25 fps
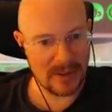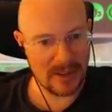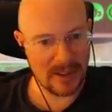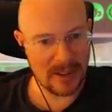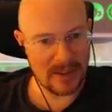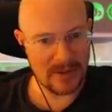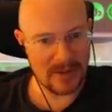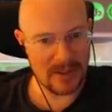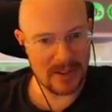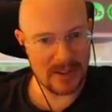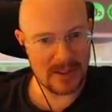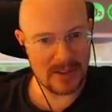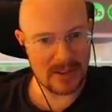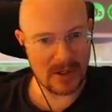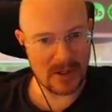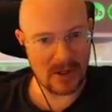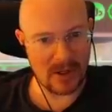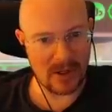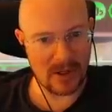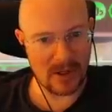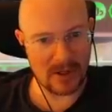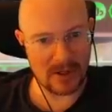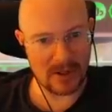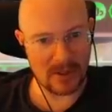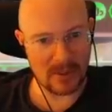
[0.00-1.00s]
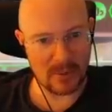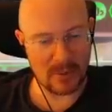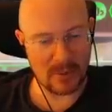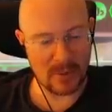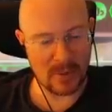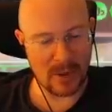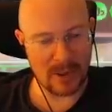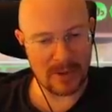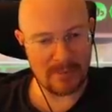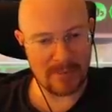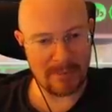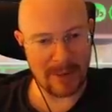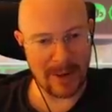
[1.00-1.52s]
And these are
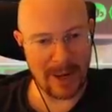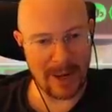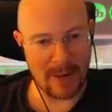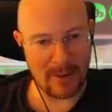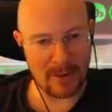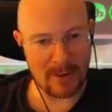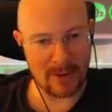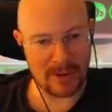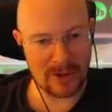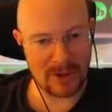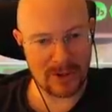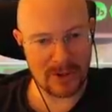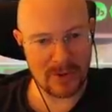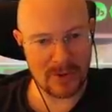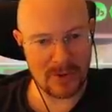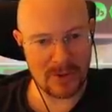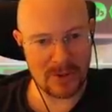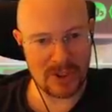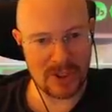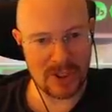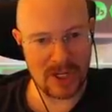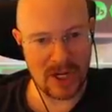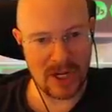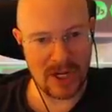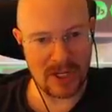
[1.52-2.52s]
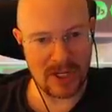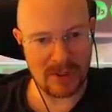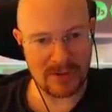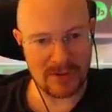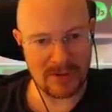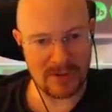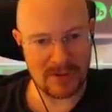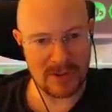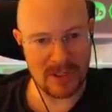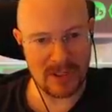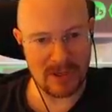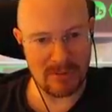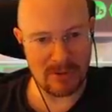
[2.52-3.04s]
one power, two
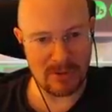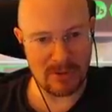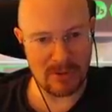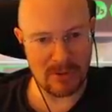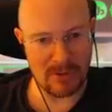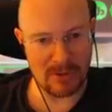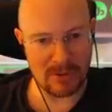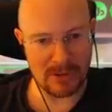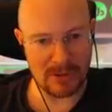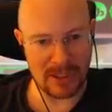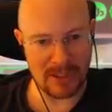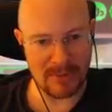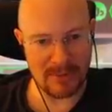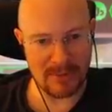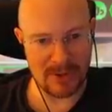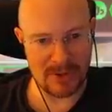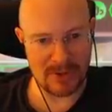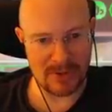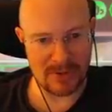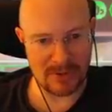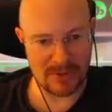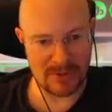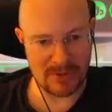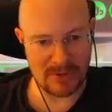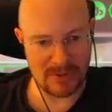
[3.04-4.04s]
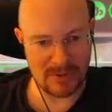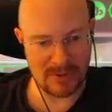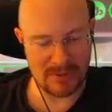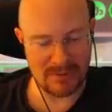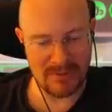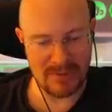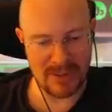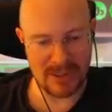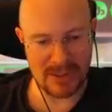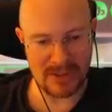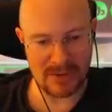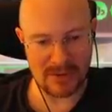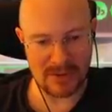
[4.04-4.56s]
shot, double hull damage
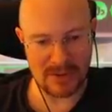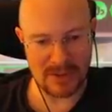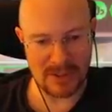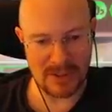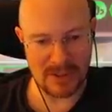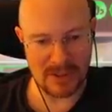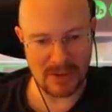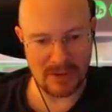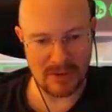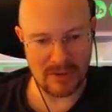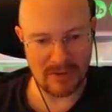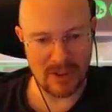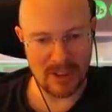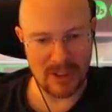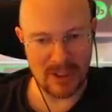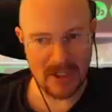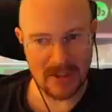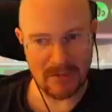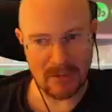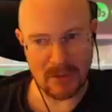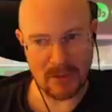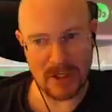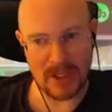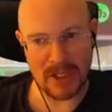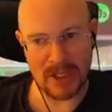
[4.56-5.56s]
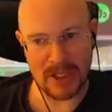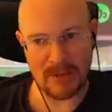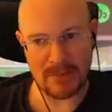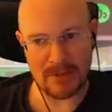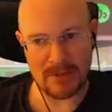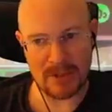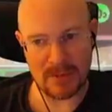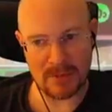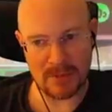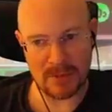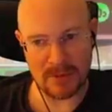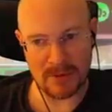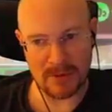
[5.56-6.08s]
missiles. So we hit
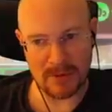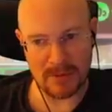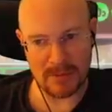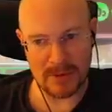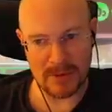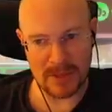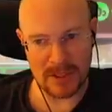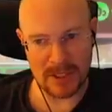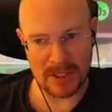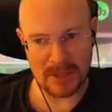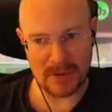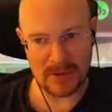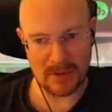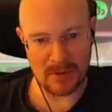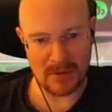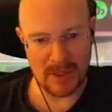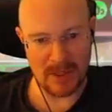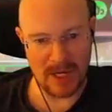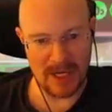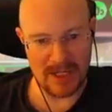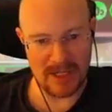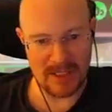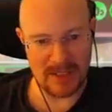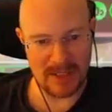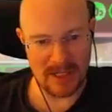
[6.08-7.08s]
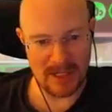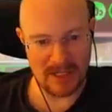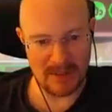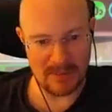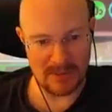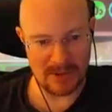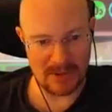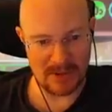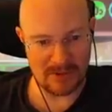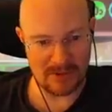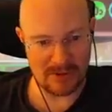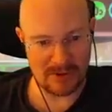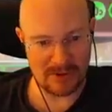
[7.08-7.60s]
empty rooms, they do eight
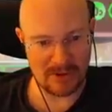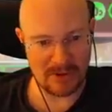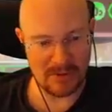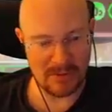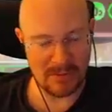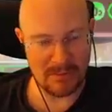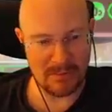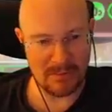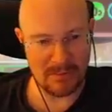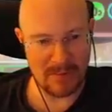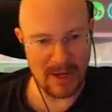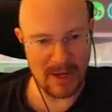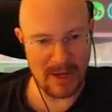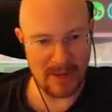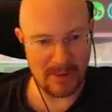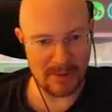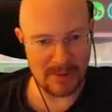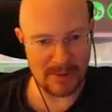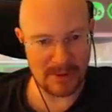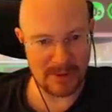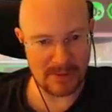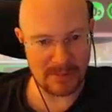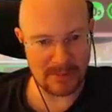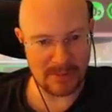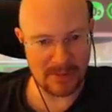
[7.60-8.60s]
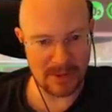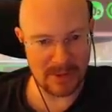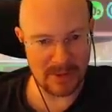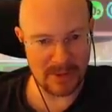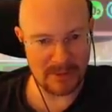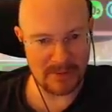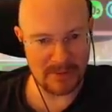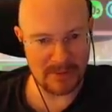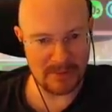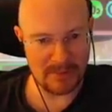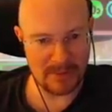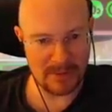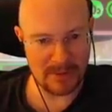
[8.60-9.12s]
damage for two powers. It's pretty,
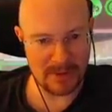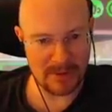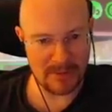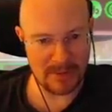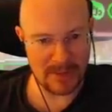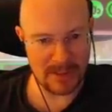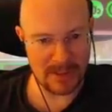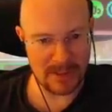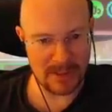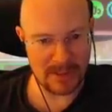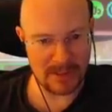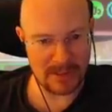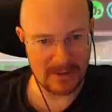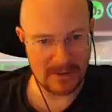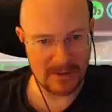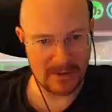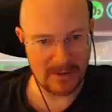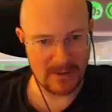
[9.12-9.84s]
pretty amazing.